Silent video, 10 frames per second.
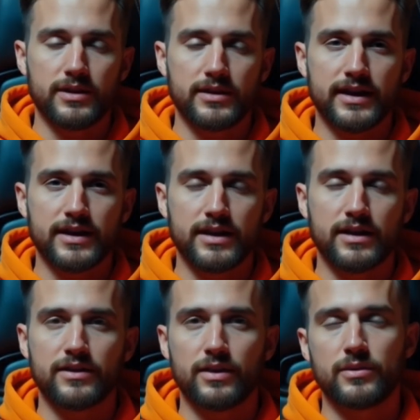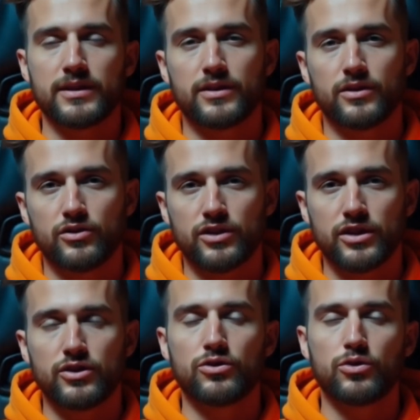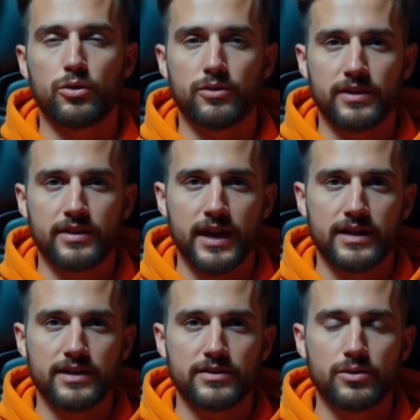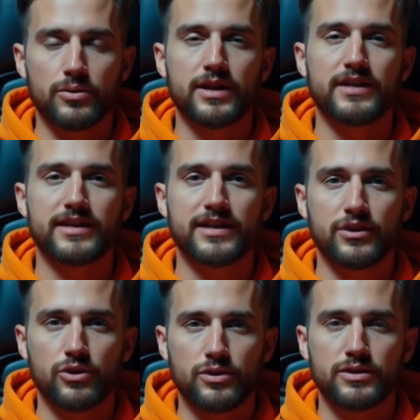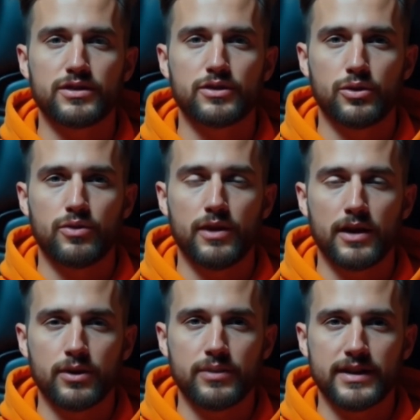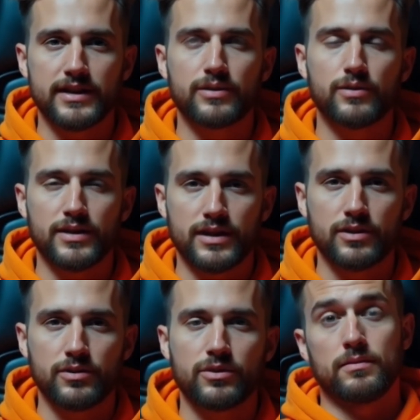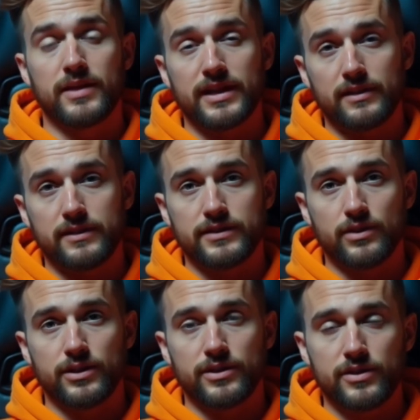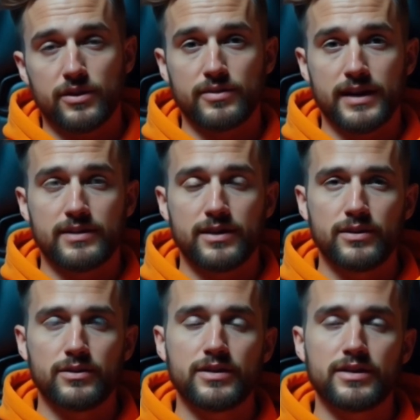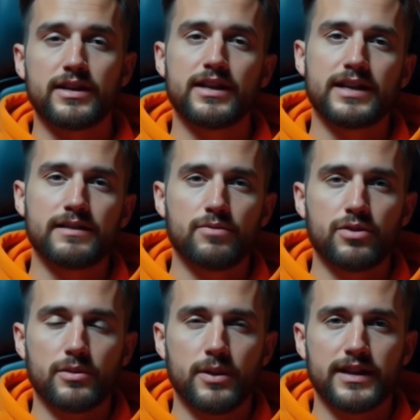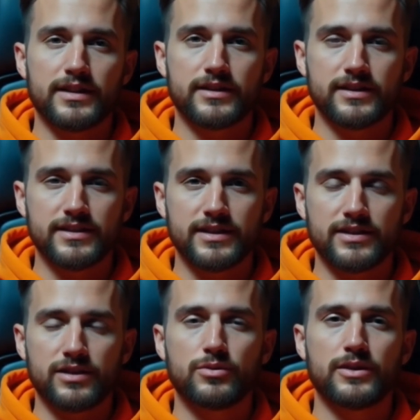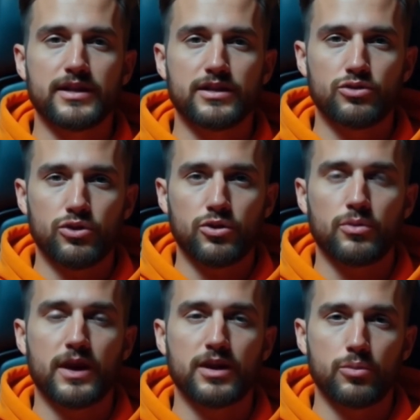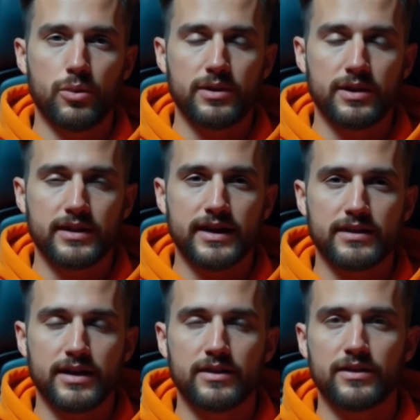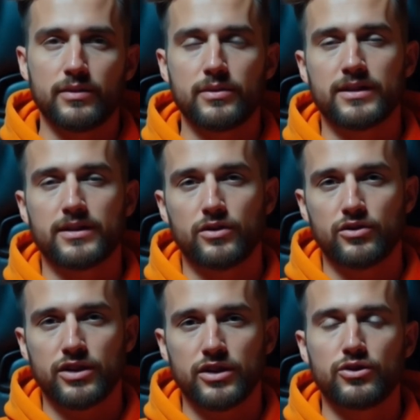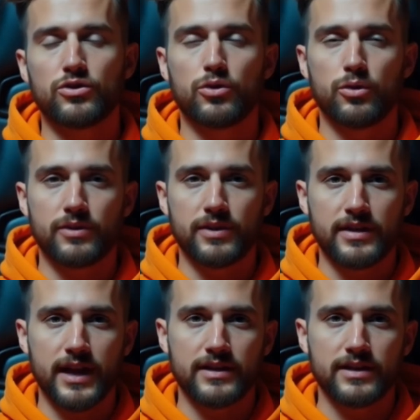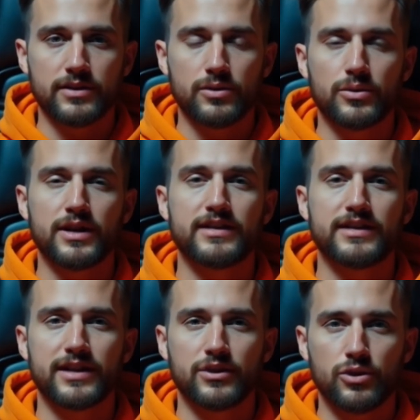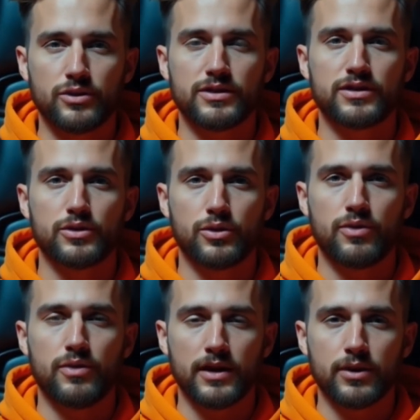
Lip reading: to learn about money, and you can provide them with value. 2. Self-improvement, habits, mindset, goal setting, life lessons. These topics are always evergreen and engaging.